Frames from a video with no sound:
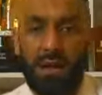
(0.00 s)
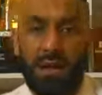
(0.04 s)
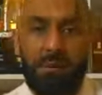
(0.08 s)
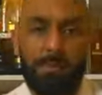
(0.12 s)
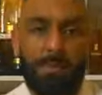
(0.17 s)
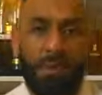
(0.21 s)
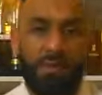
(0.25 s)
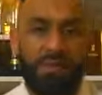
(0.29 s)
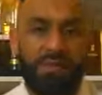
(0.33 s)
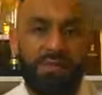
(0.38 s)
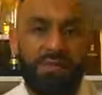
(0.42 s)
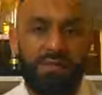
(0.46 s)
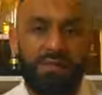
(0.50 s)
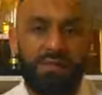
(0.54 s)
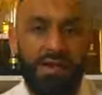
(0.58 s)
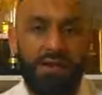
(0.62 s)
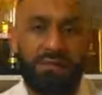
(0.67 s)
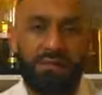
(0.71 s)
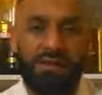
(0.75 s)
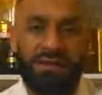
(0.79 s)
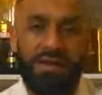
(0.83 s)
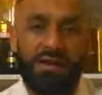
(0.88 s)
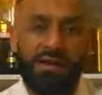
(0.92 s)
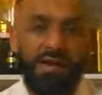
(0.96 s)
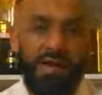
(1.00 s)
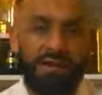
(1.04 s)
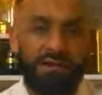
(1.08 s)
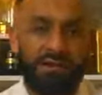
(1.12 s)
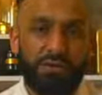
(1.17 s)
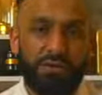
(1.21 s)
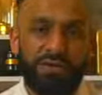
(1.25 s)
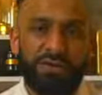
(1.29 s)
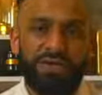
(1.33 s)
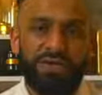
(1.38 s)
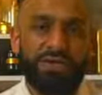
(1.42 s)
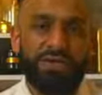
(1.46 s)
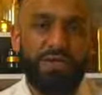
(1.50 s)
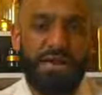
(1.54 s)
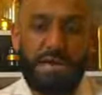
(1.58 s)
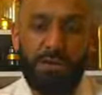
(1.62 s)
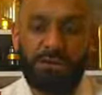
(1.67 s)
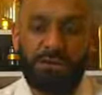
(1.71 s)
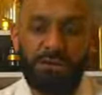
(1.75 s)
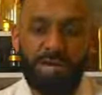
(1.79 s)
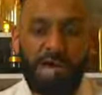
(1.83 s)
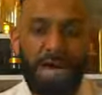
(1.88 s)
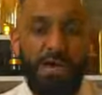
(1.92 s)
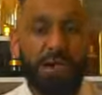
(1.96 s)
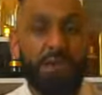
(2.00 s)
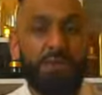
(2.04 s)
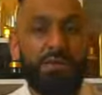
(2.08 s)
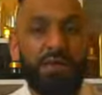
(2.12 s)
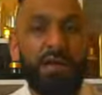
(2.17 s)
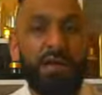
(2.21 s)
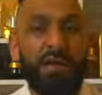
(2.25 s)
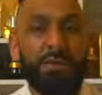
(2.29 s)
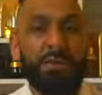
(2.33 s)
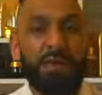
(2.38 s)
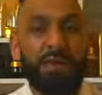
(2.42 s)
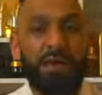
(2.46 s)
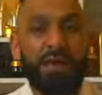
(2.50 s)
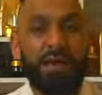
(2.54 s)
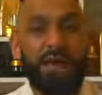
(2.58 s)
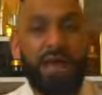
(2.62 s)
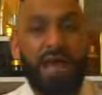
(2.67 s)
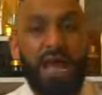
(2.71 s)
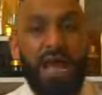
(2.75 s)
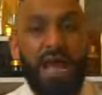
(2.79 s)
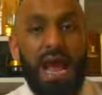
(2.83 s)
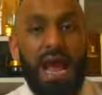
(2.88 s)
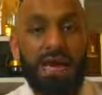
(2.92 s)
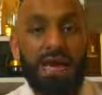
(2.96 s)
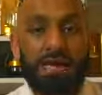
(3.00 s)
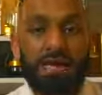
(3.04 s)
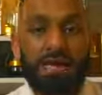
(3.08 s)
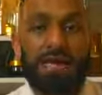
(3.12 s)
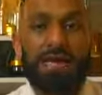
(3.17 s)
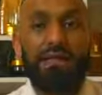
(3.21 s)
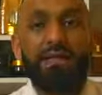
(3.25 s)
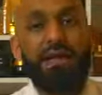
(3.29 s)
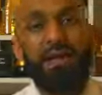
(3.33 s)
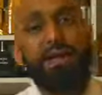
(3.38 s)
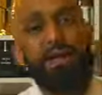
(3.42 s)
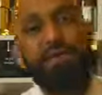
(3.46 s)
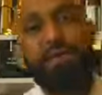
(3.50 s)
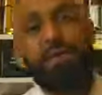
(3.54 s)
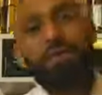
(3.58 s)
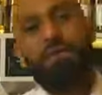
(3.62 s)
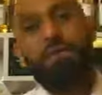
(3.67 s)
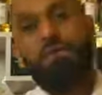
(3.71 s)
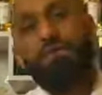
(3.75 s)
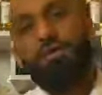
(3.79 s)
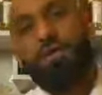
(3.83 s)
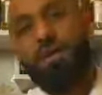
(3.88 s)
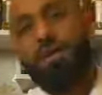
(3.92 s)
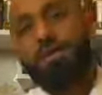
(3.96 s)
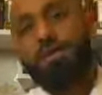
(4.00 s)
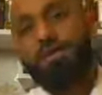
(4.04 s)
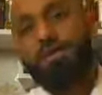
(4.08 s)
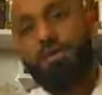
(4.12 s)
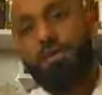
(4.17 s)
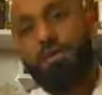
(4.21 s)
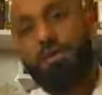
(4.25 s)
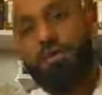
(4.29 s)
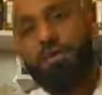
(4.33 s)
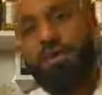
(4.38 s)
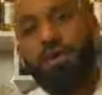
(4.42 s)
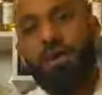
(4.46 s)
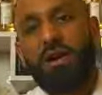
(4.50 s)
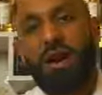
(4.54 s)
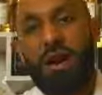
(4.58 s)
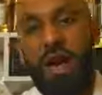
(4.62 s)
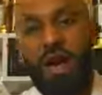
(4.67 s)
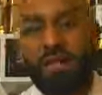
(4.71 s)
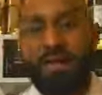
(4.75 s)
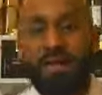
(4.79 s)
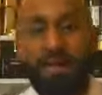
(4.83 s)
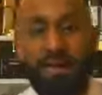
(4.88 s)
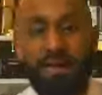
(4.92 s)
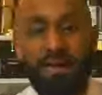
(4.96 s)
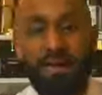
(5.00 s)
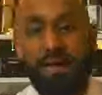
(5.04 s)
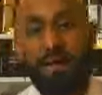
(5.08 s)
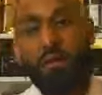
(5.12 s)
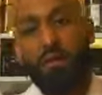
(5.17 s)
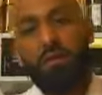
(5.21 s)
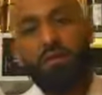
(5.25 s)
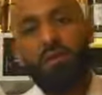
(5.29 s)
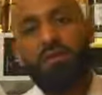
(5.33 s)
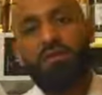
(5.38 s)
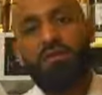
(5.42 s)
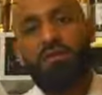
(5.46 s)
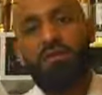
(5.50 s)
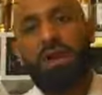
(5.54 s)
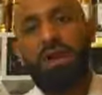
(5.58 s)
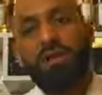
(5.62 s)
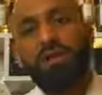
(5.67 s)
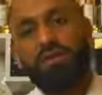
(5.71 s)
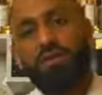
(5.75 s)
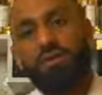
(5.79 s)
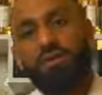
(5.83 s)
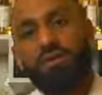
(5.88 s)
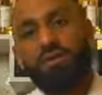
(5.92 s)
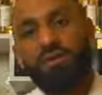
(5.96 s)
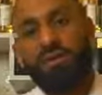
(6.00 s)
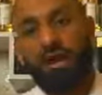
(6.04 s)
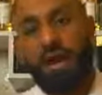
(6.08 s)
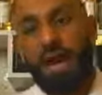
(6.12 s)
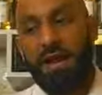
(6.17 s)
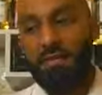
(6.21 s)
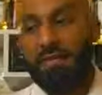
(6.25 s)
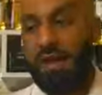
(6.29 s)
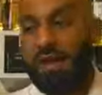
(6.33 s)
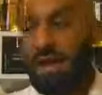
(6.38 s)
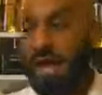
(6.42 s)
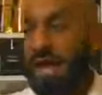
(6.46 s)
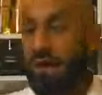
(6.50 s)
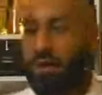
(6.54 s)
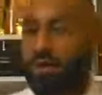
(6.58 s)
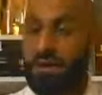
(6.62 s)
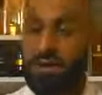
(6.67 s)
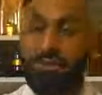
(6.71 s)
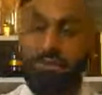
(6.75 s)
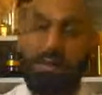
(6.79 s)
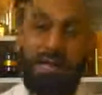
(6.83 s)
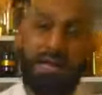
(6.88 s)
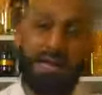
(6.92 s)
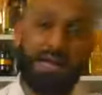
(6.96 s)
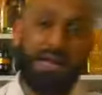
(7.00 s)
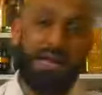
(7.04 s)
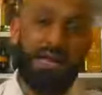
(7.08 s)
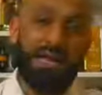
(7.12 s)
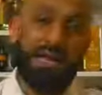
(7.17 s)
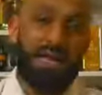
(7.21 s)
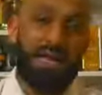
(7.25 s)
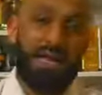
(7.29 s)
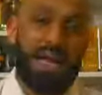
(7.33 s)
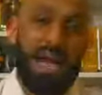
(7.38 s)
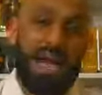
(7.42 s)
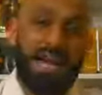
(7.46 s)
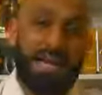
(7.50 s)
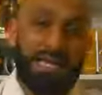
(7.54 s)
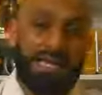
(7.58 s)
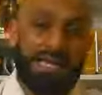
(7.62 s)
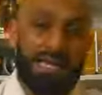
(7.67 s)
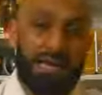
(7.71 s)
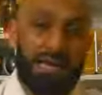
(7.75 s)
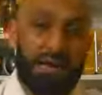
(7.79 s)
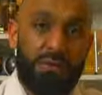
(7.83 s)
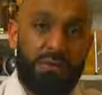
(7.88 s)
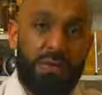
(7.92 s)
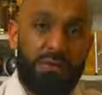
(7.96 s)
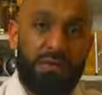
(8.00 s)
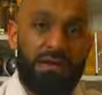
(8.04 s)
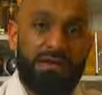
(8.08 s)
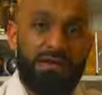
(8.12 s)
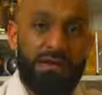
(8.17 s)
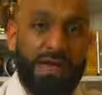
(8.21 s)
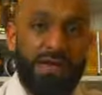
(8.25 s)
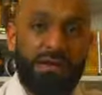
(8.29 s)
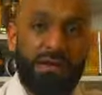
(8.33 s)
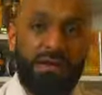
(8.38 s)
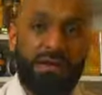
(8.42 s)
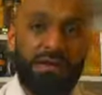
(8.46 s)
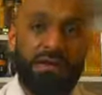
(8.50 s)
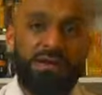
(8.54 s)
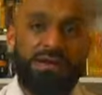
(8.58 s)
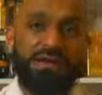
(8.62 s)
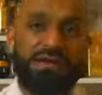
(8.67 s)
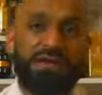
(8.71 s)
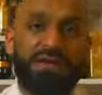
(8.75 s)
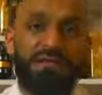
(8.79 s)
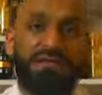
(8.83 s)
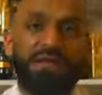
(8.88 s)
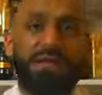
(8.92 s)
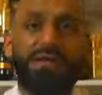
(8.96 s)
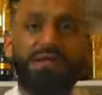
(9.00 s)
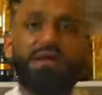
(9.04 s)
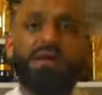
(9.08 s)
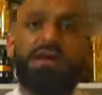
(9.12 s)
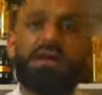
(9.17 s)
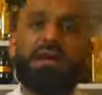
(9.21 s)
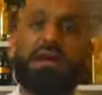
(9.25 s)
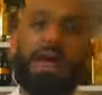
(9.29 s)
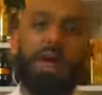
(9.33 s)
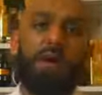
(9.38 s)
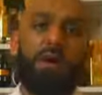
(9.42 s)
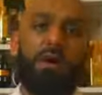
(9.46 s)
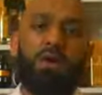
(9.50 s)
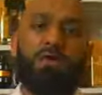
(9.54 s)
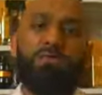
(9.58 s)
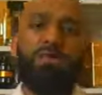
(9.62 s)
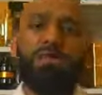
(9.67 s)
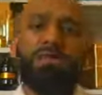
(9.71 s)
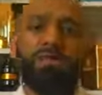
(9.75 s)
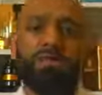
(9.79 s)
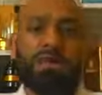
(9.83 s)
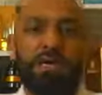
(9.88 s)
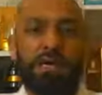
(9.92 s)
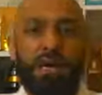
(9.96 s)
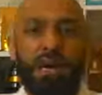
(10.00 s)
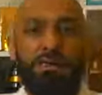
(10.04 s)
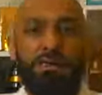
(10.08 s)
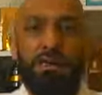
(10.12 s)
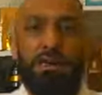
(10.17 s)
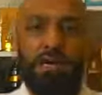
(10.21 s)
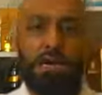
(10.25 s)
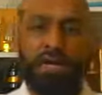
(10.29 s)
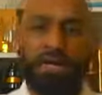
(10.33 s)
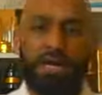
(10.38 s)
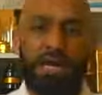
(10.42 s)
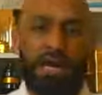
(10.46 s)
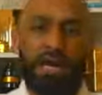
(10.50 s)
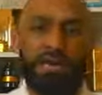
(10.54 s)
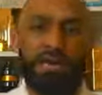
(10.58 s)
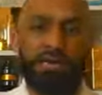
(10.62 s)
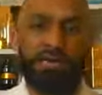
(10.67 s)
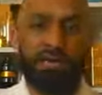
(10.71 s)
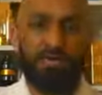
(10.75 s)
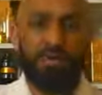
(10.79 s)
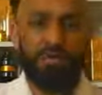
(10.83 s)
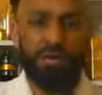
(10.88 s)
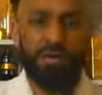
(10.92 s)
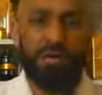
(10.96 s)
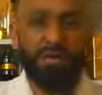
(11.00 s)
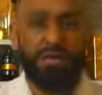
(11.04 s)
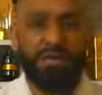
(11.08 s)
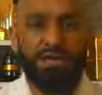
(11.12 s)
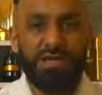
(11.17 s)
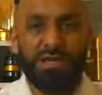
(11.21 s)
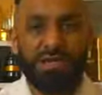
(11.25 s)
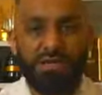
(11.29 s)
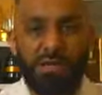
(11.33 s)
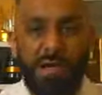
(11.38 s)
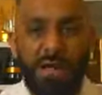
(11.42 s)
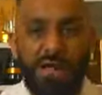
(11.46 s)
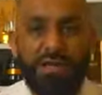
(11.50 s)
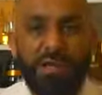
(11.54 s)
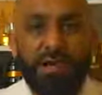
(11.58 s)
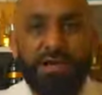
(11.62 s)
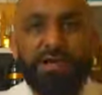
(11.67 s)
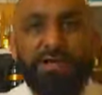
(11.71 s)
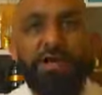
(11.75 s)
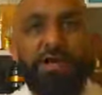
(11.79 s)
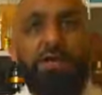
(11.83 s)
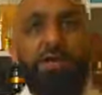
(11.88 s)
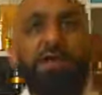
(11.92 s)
Both of us never realized. We just kept chatting away, and he then looked over his shoulder, and then he looked over my shoulder, and then I looked back, and I seen a woman standing. As soon as I seen her, I obviously apologized, because we were just sitting there